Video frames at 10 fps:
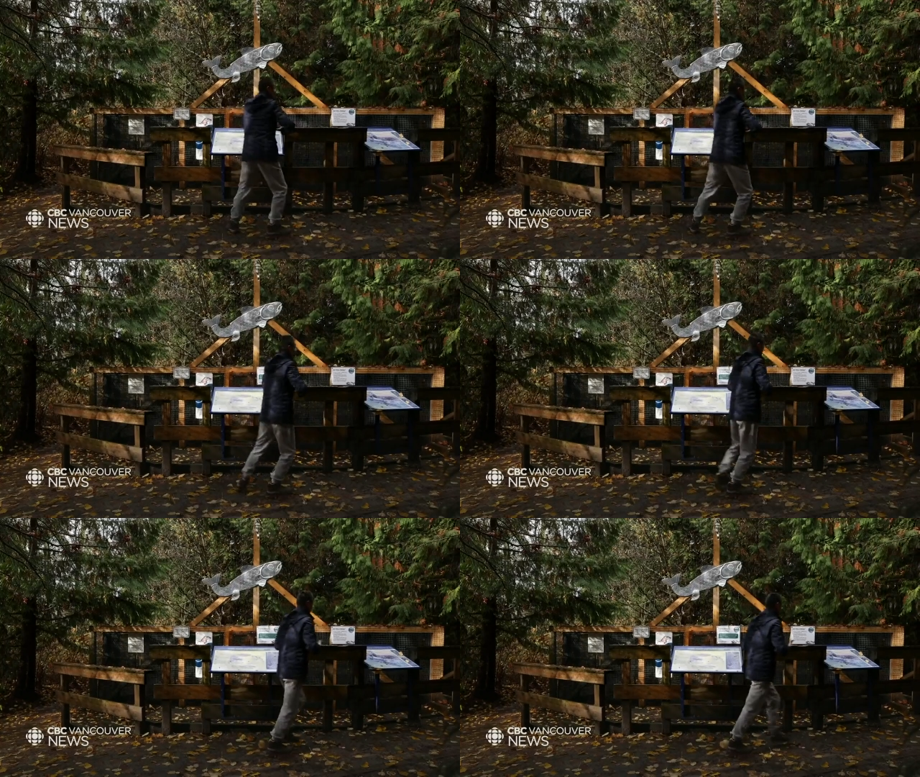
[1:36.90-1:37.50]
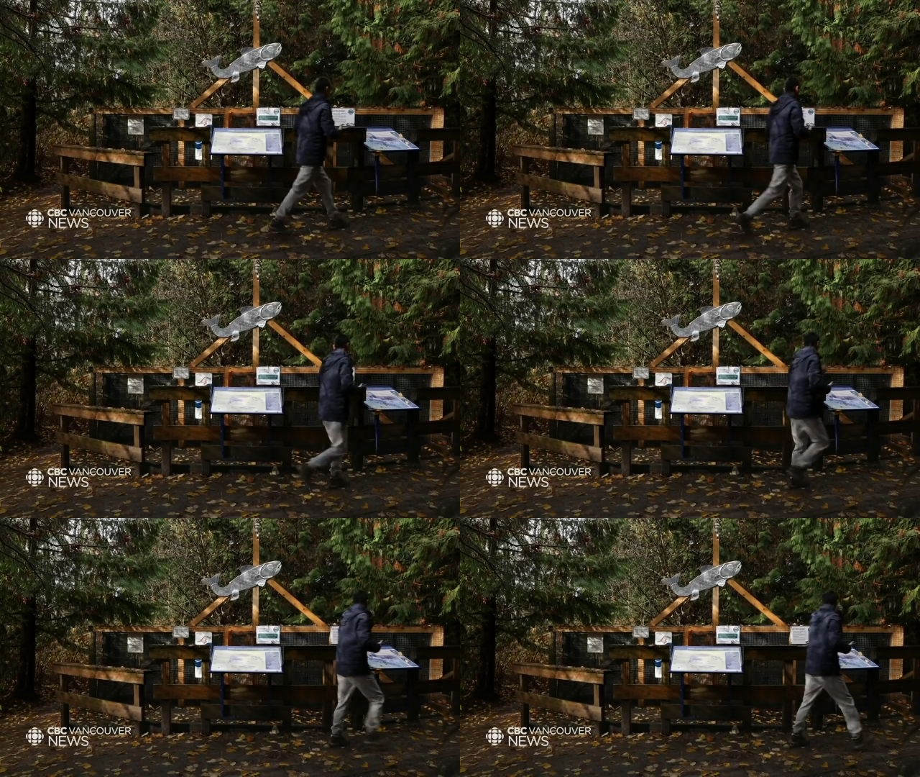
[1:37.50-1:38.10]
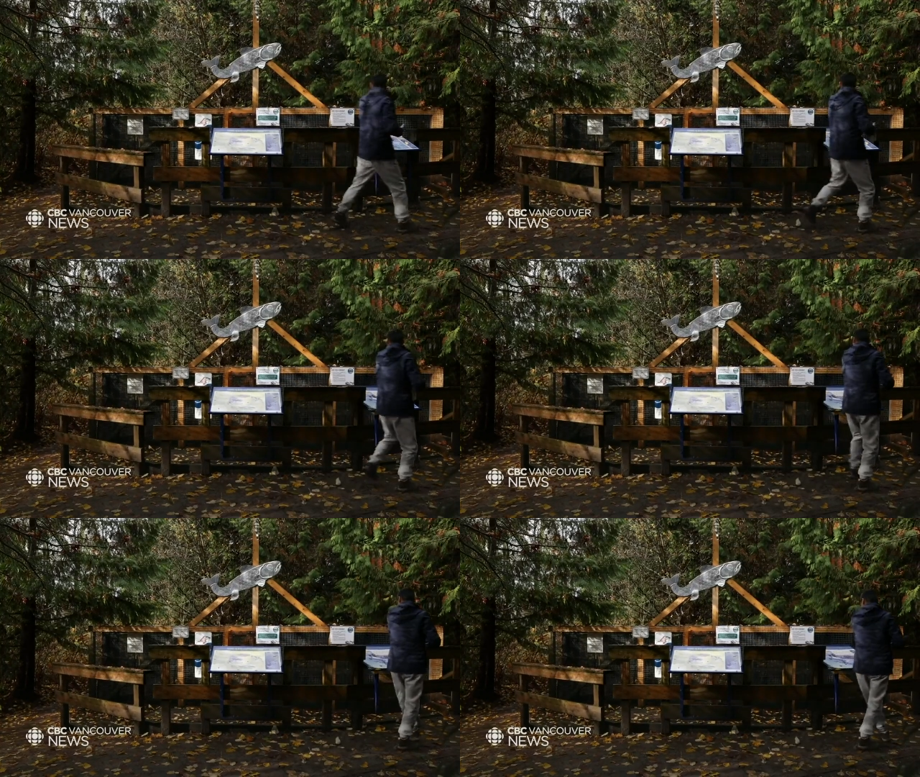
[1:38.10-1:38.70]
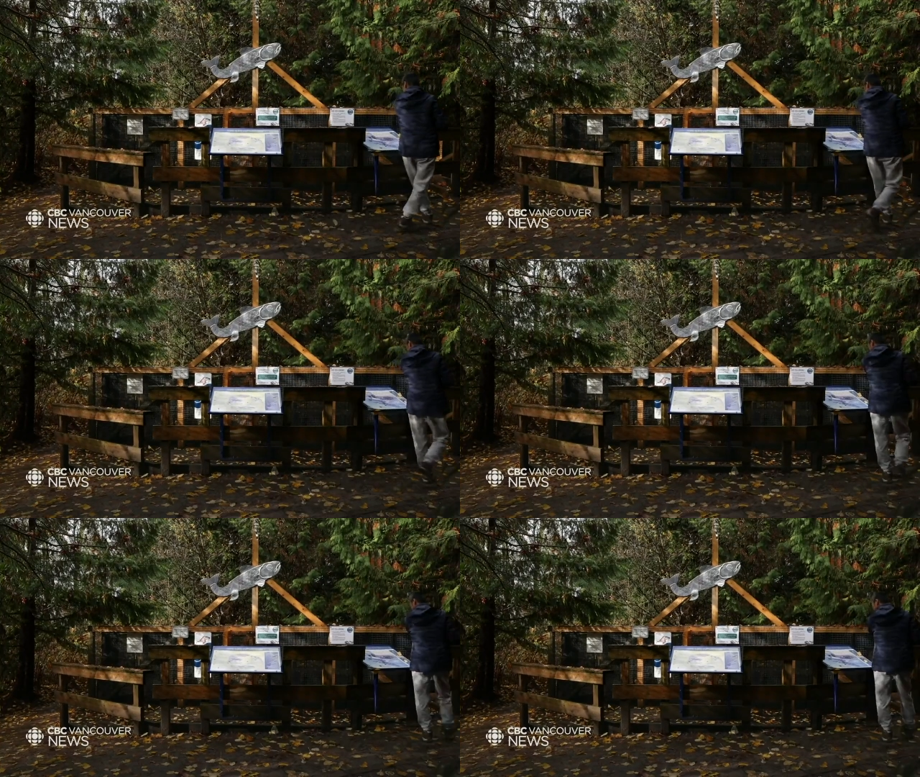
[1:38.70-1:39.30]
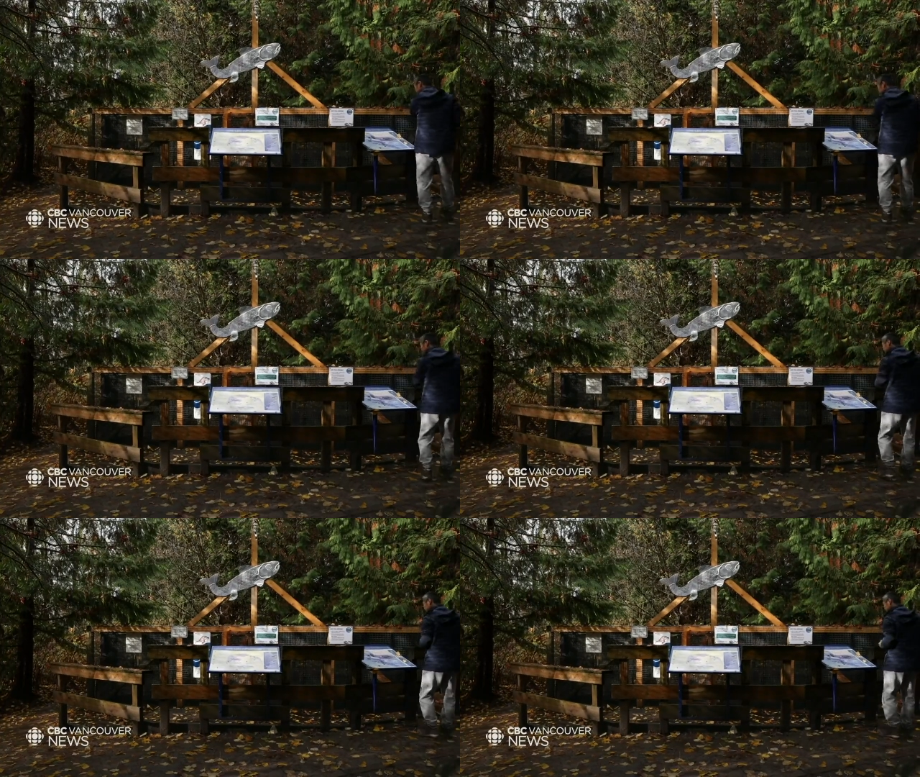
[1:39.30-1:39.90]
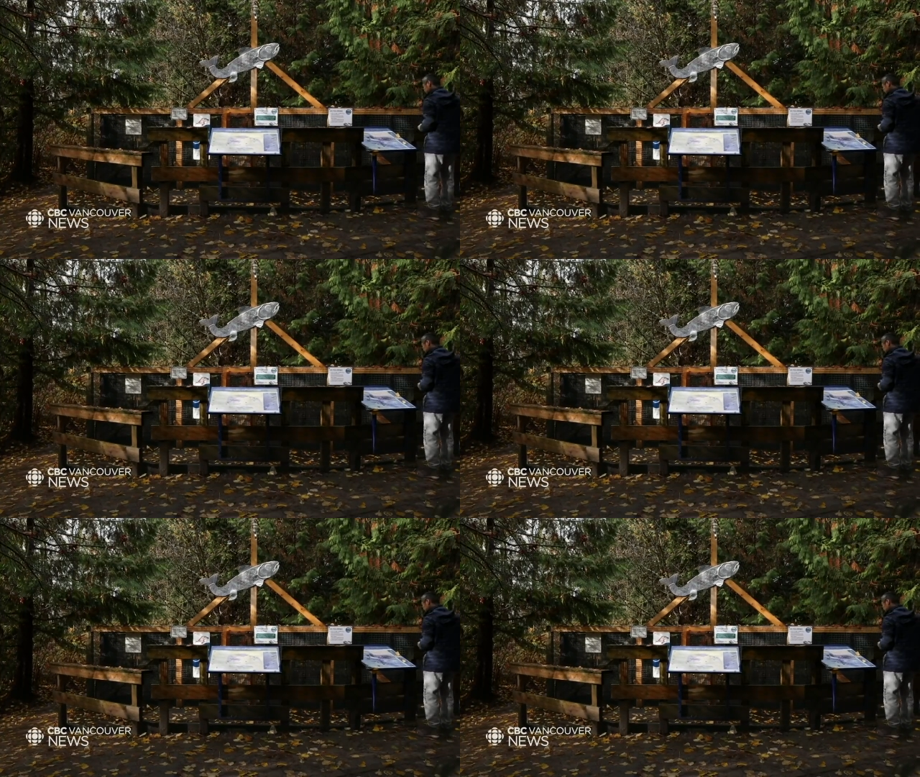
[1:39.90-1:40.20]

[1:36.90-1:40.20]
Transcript: Nobody's mouth can be seen.